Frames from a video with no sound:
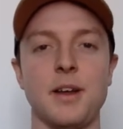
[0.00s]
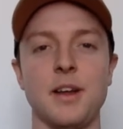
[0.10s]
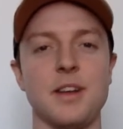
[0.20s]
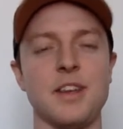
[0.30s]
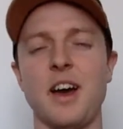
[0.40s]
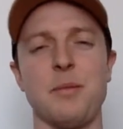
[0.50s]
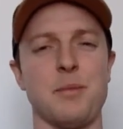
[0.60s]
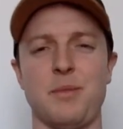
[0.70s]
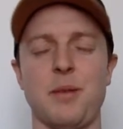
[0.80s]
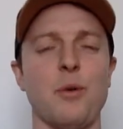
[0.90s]
yeah,
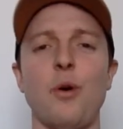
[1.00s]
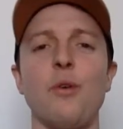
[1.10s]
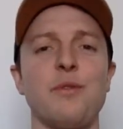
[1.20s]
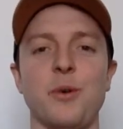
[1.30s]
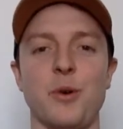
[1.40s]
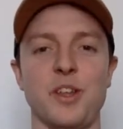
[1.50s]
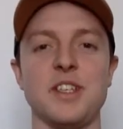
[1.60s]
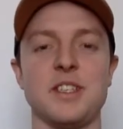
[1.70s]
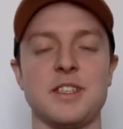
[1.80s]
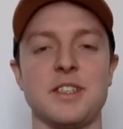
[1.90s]
I'm all for
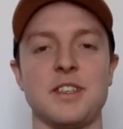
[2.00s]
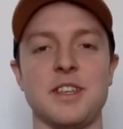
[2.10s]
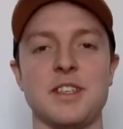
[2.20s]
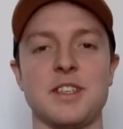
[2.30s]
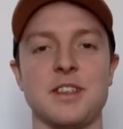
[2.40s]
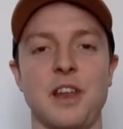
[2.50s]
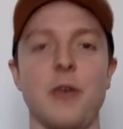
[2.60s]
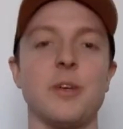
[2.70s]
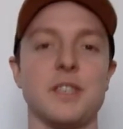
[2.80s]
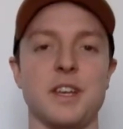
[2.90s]
these
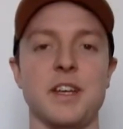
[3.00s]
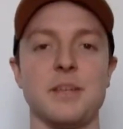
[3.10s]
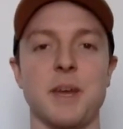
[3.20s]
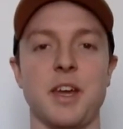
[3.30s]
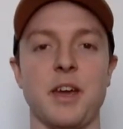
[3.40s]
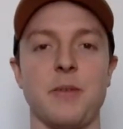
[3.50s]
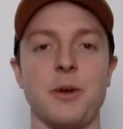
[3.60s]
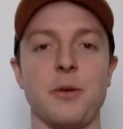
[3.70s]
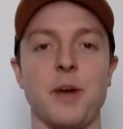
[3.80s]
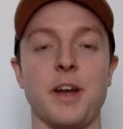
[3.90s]
lower seeds making a
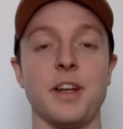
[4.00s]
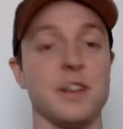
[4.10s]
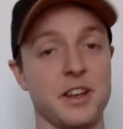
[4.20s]
real run.